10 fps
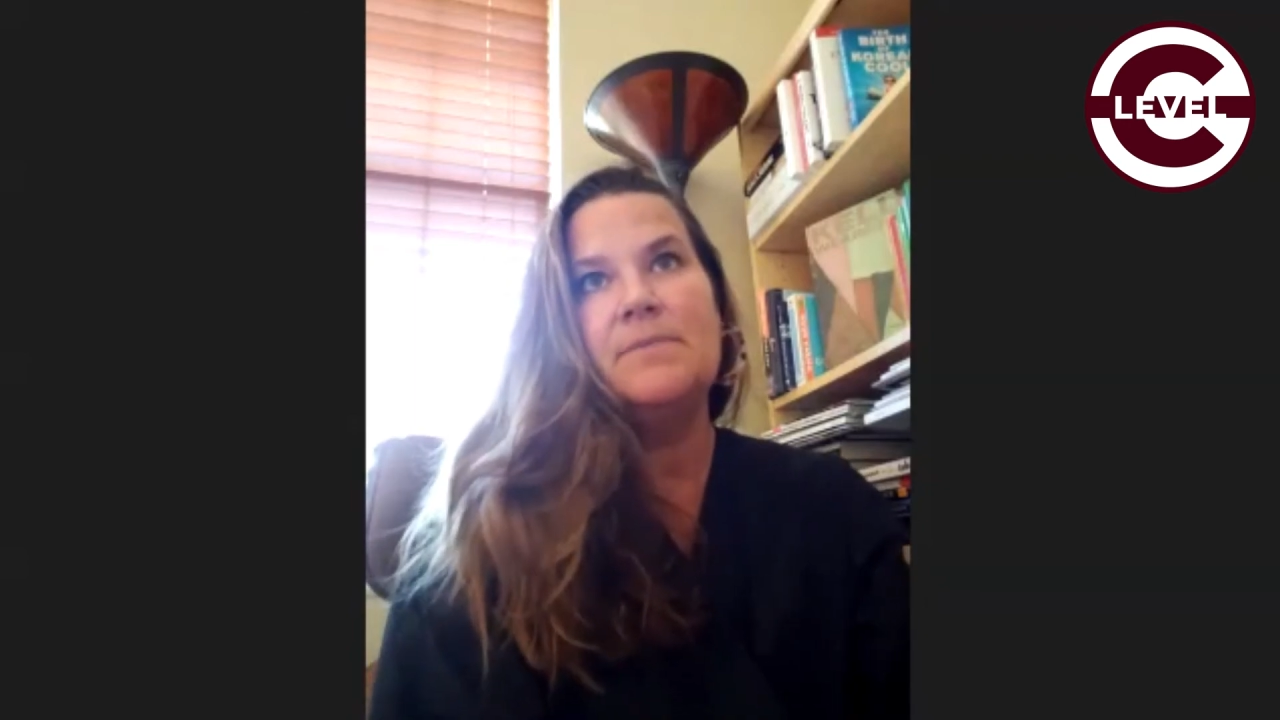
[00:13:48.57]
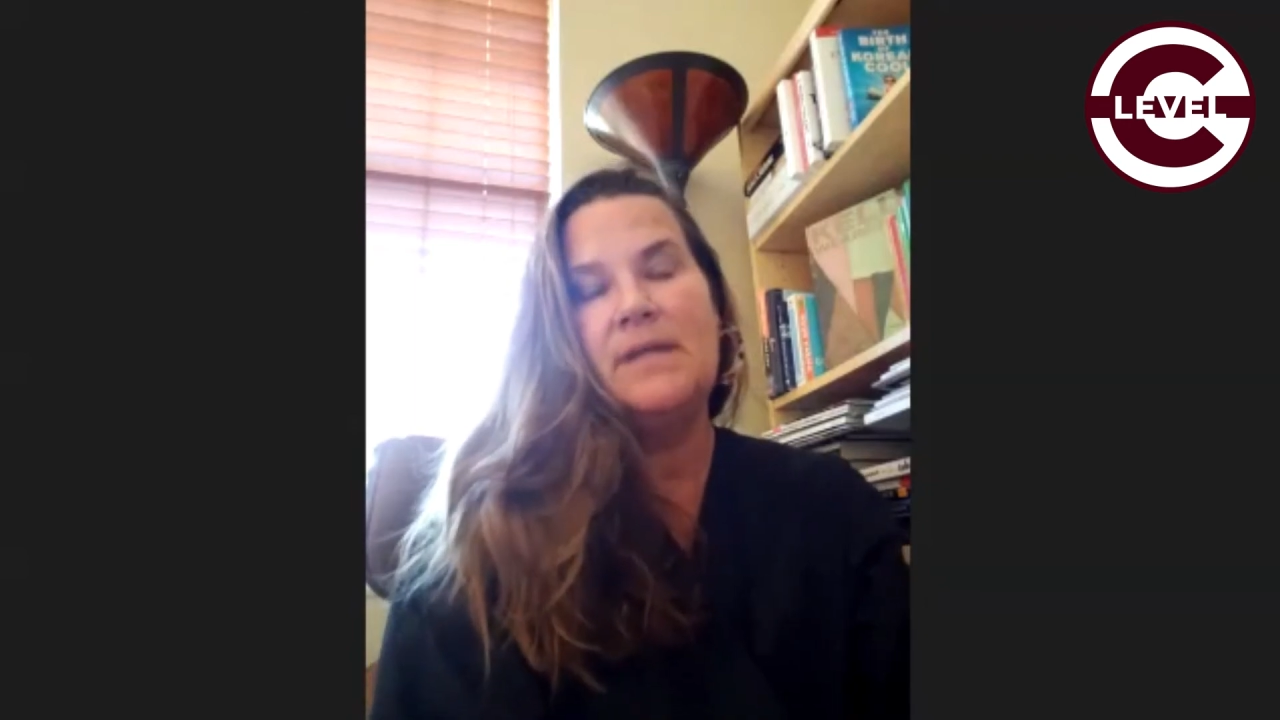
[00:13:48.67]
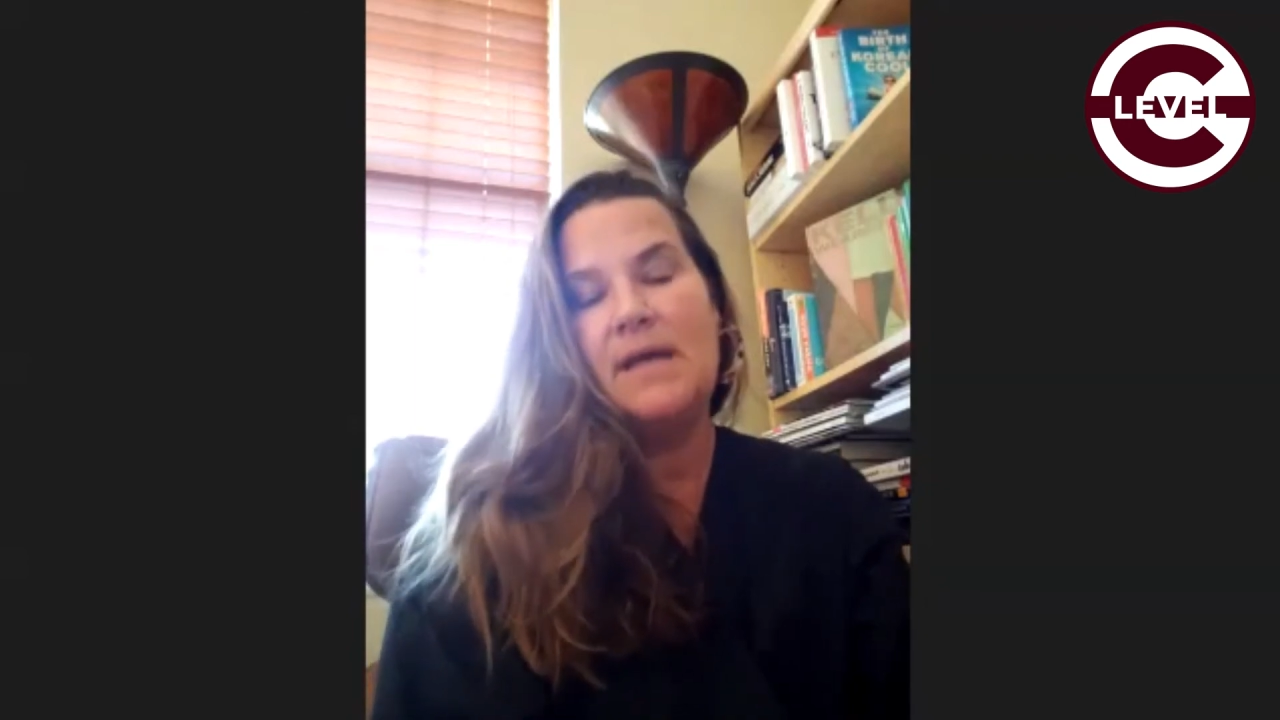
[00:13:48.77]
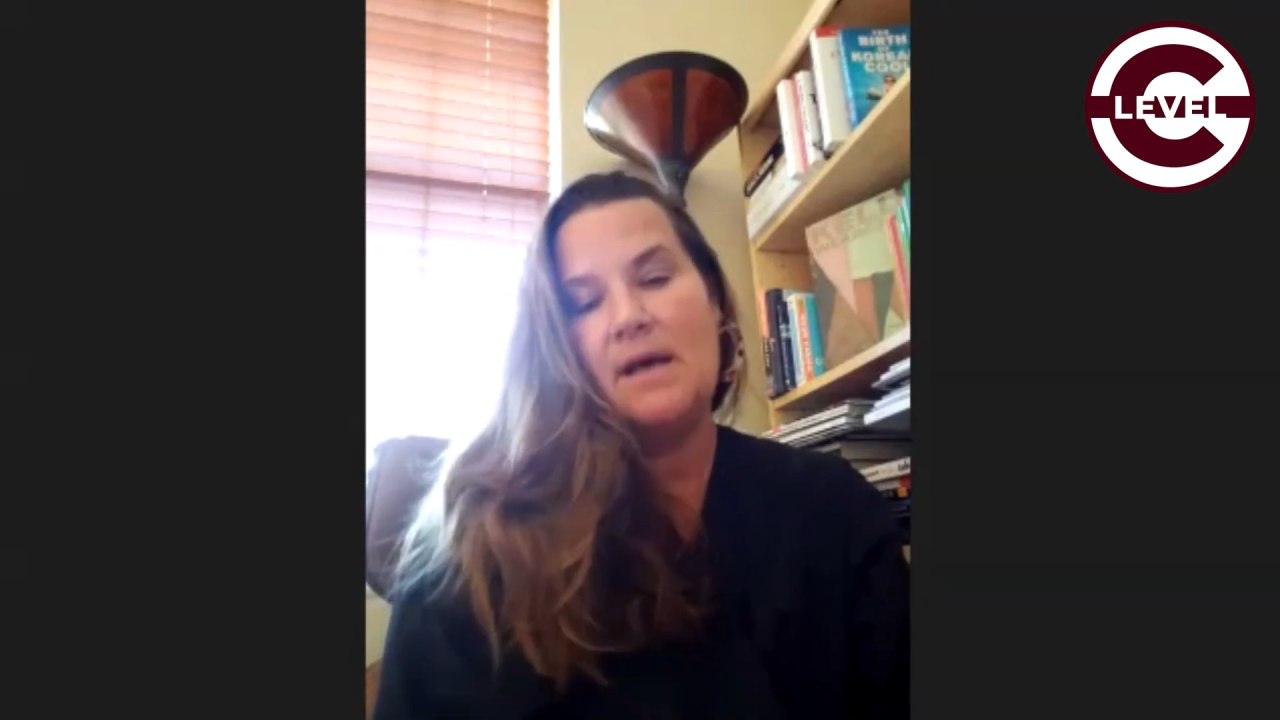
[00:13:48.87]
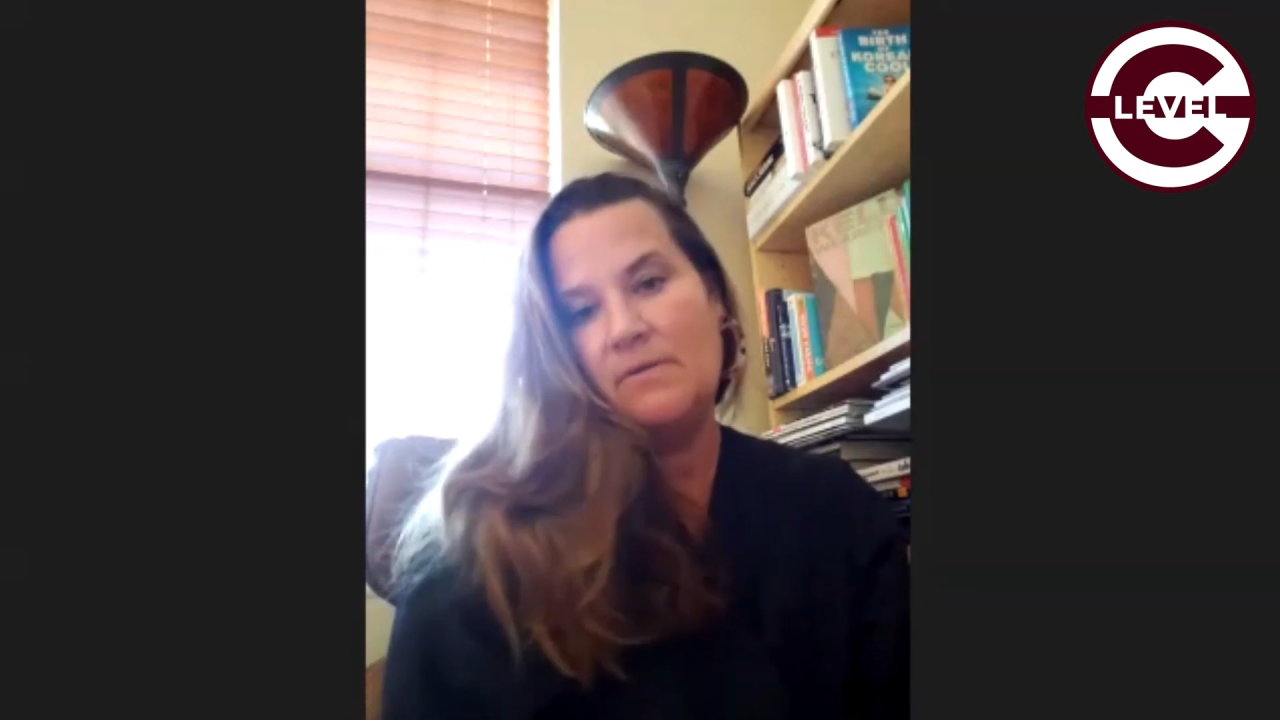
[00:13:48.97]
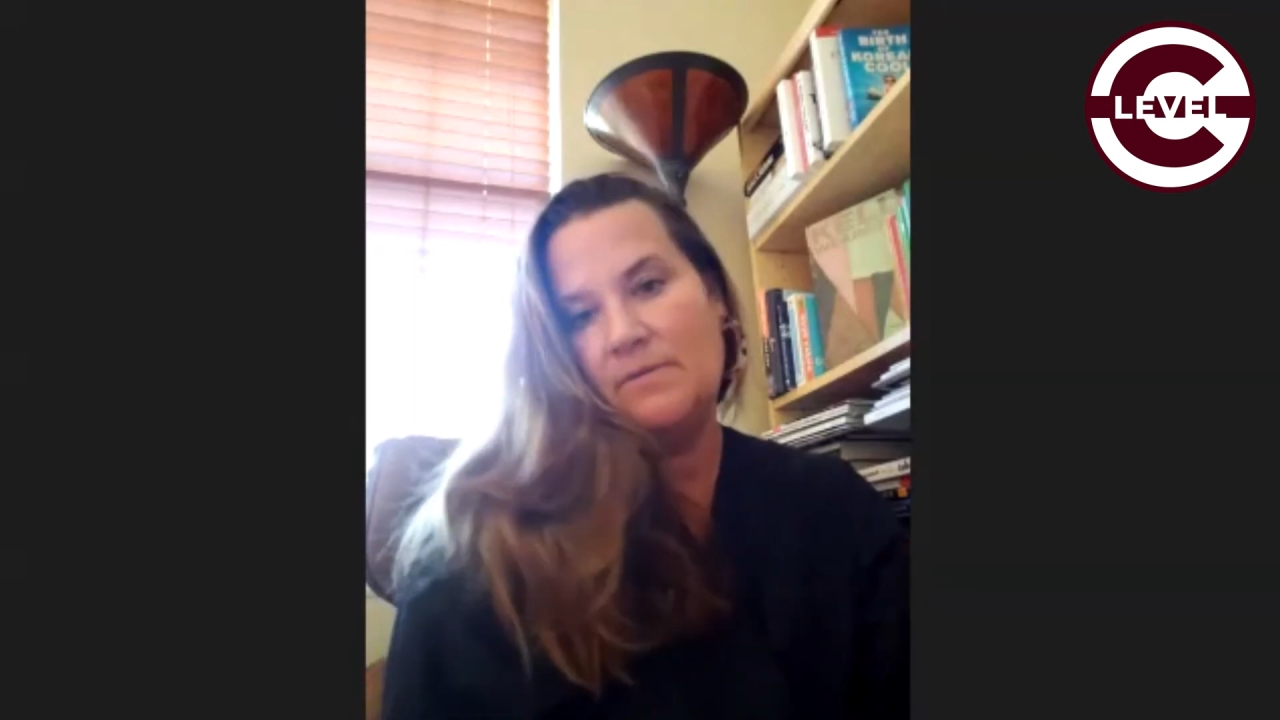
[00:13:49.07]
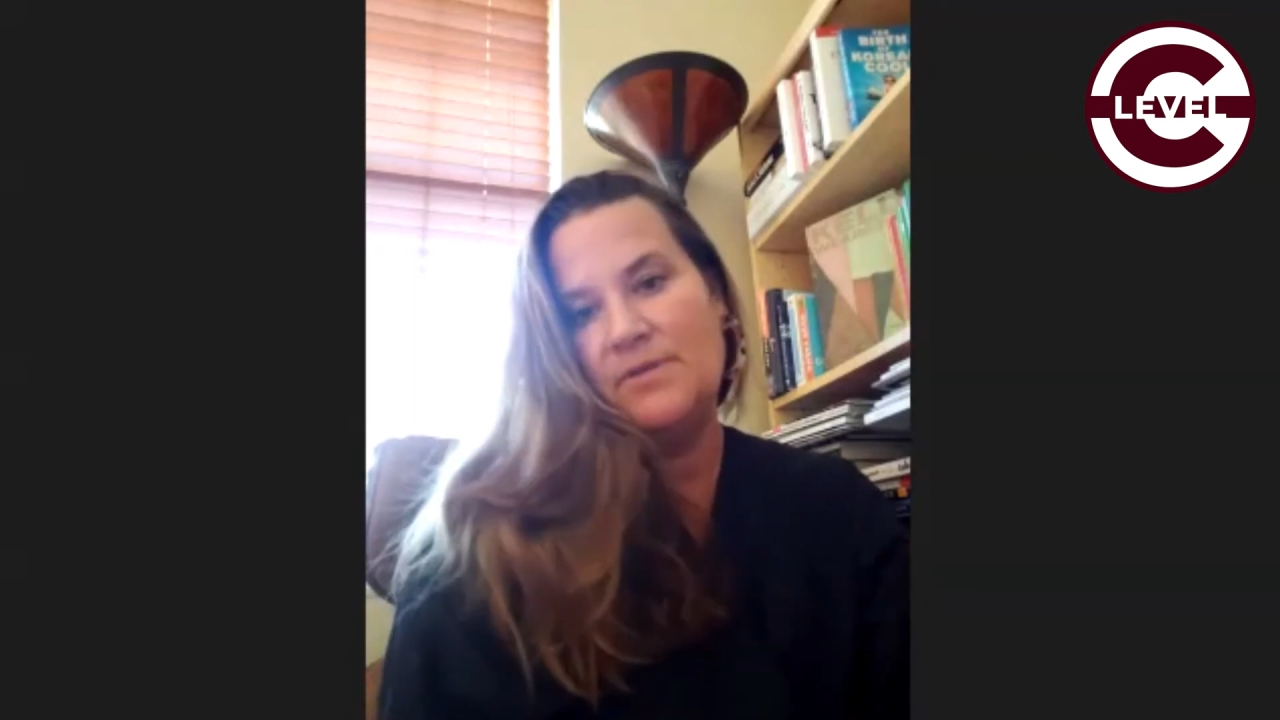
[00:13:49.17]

But now,